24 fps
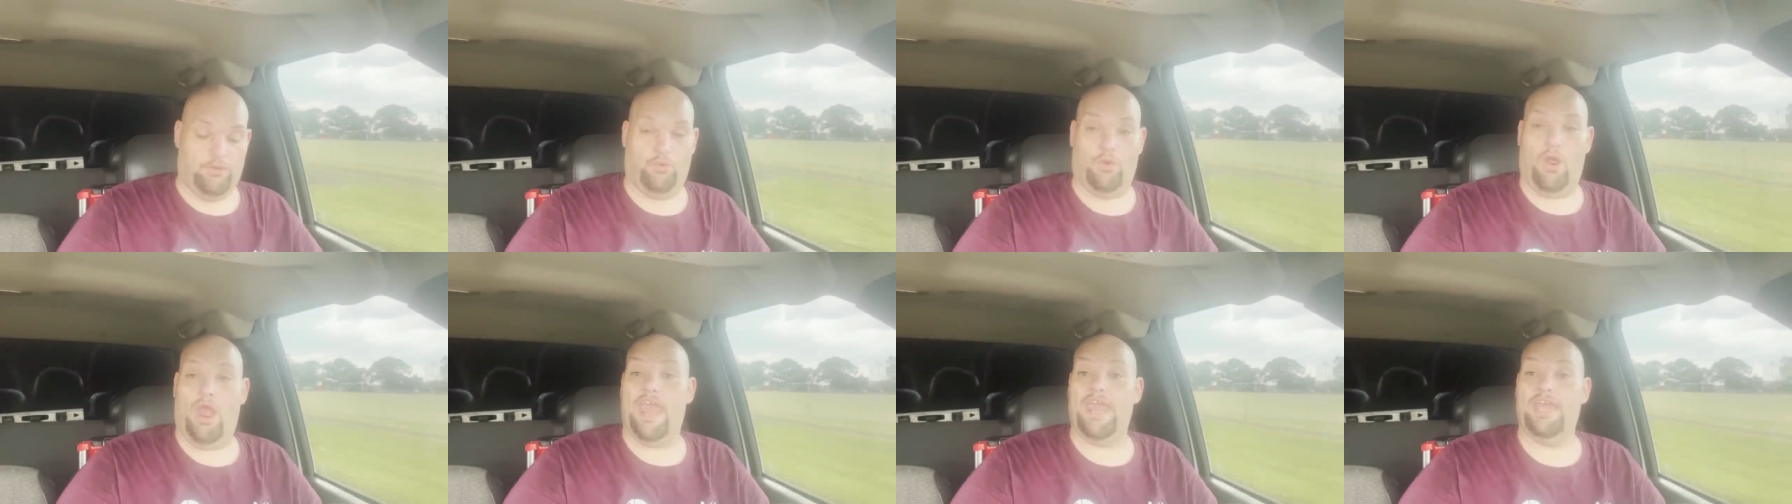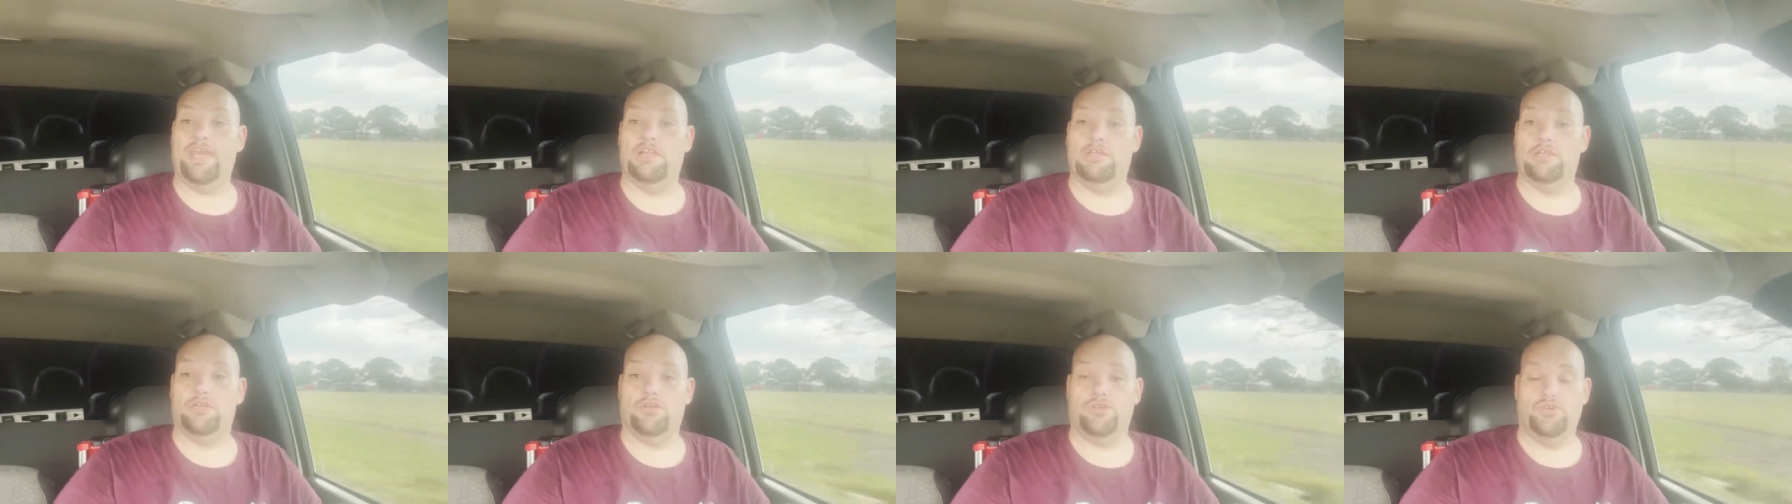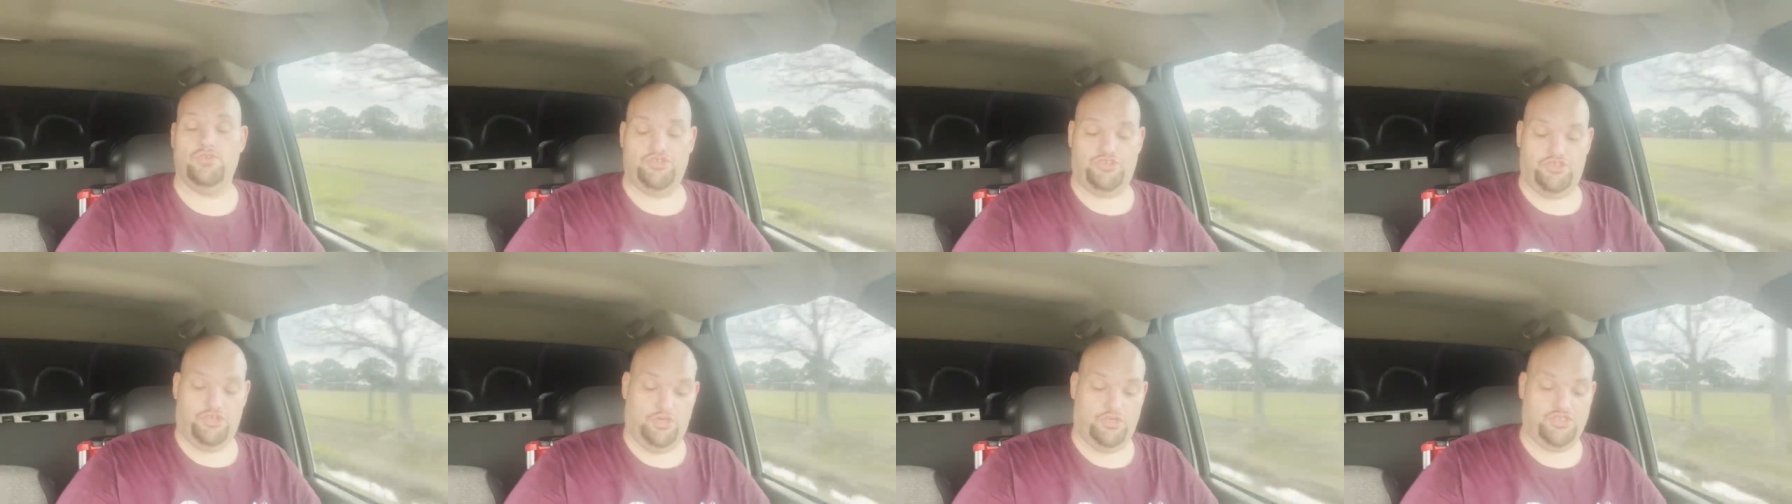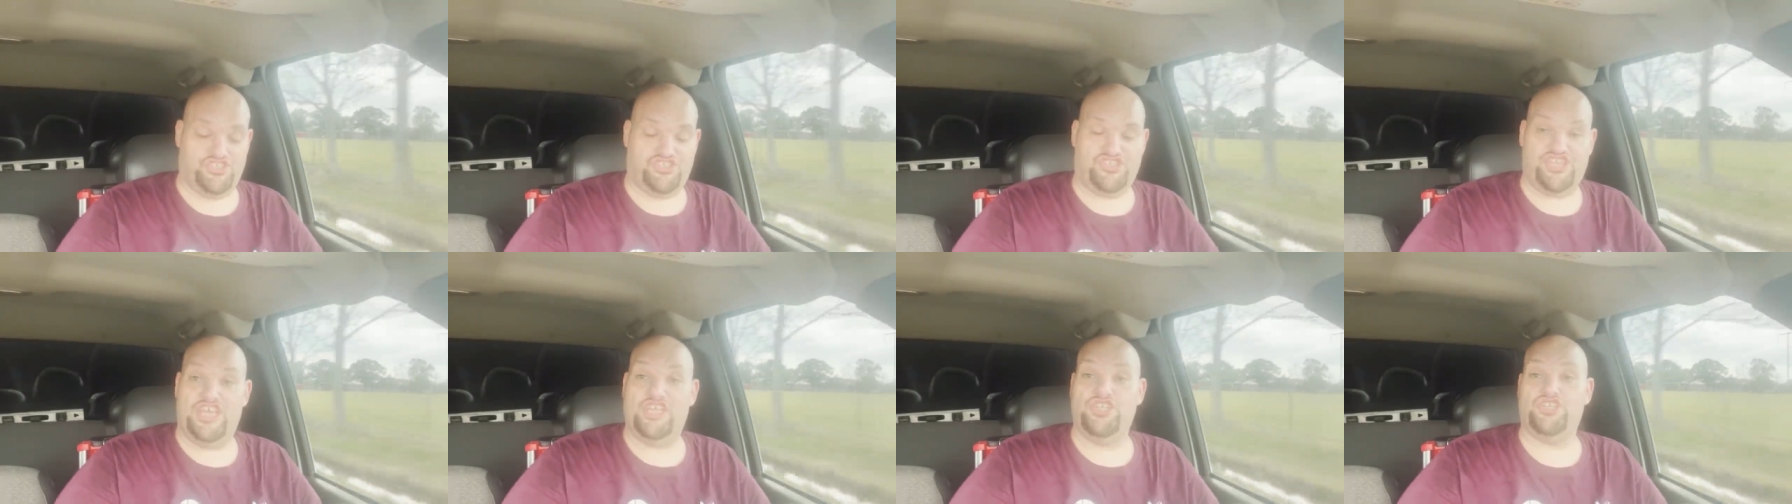Wranglers or
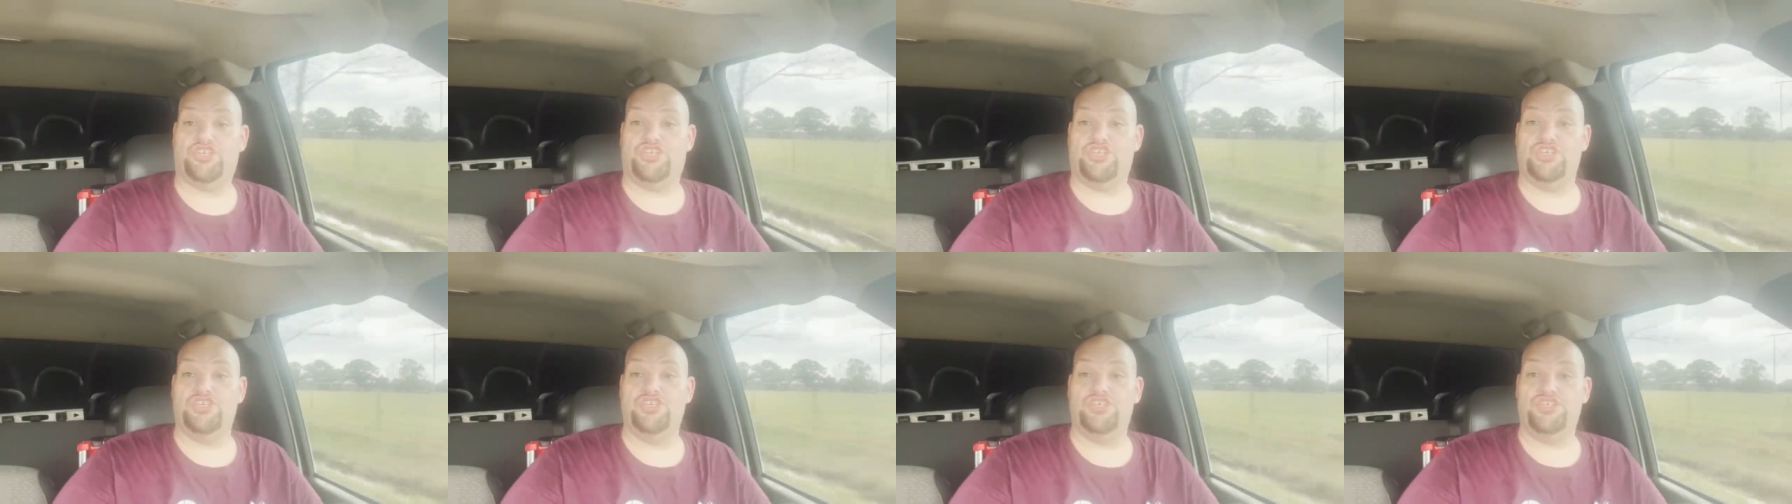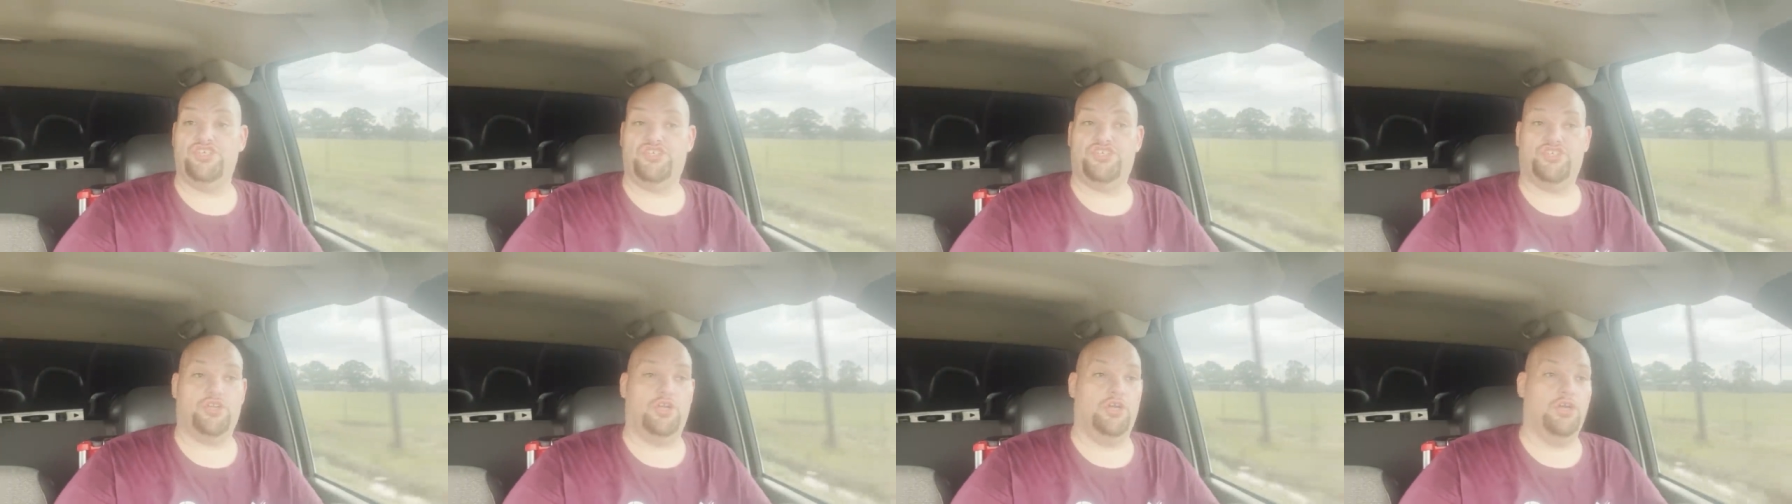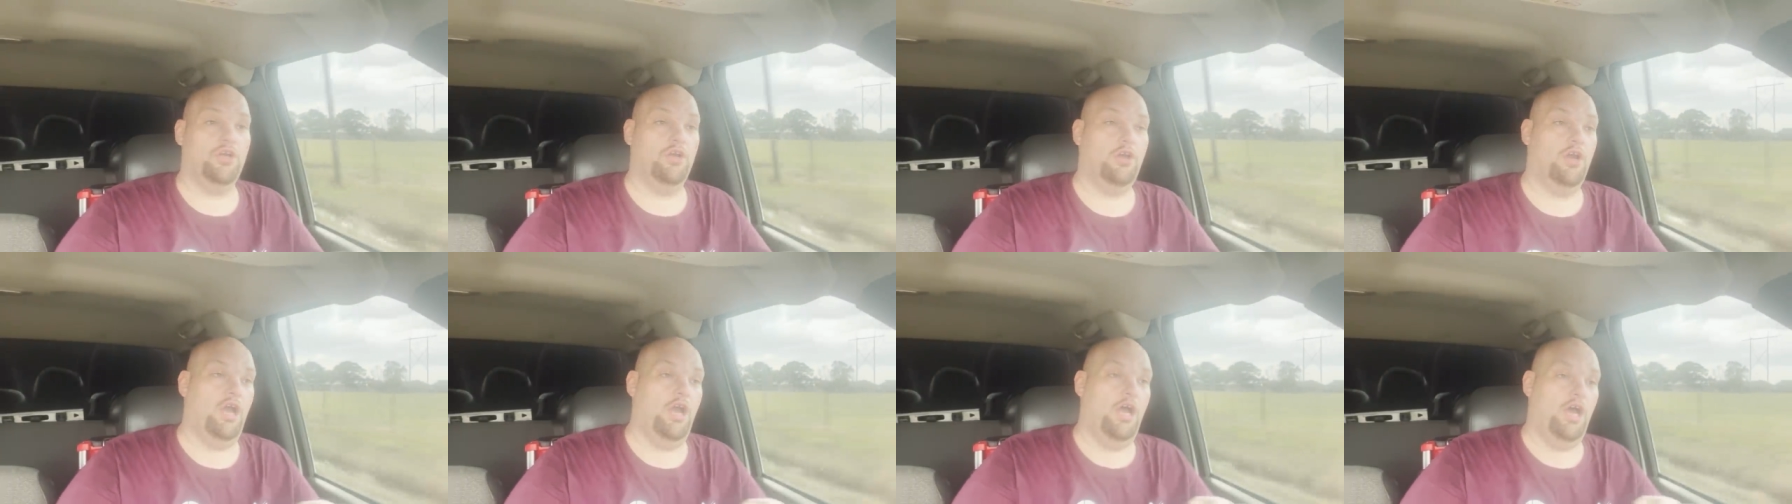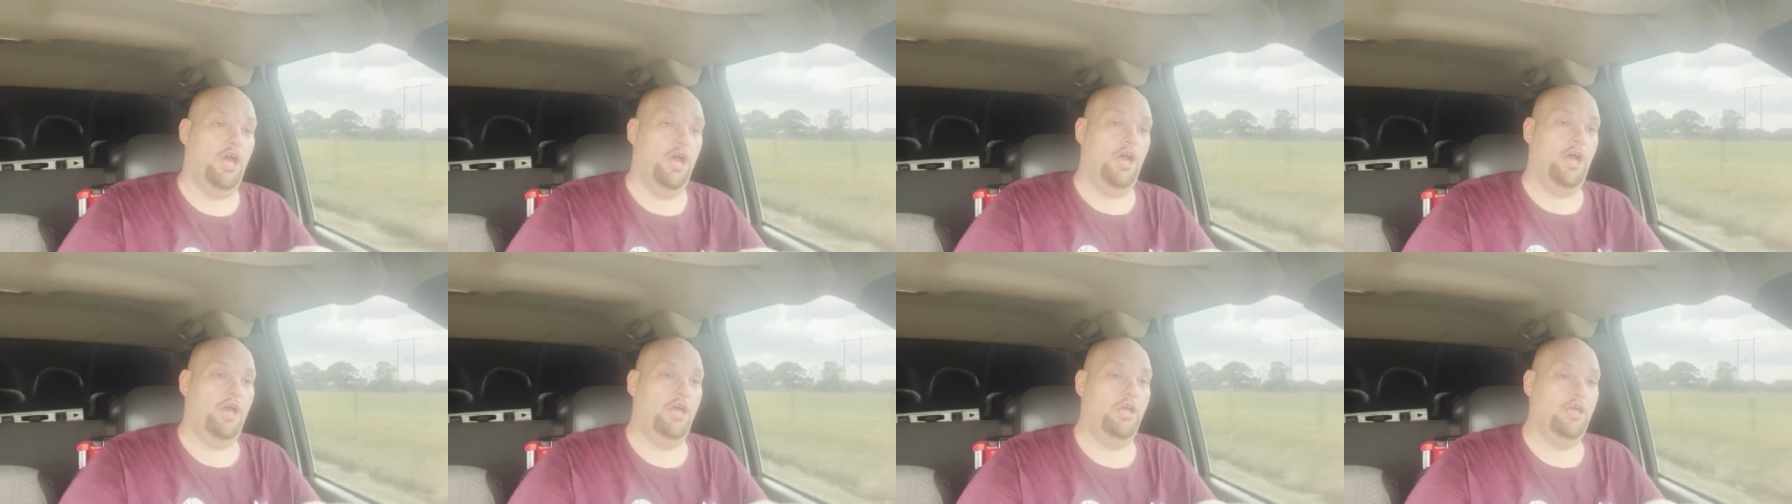Cinches or
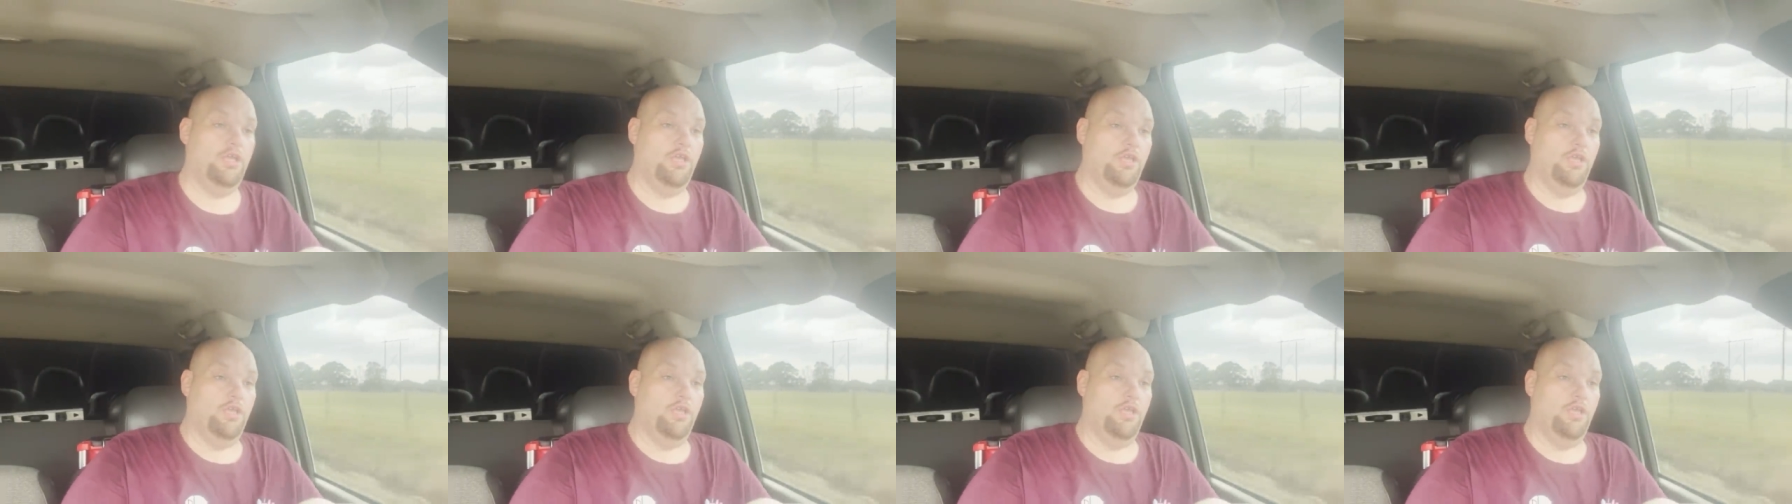uh,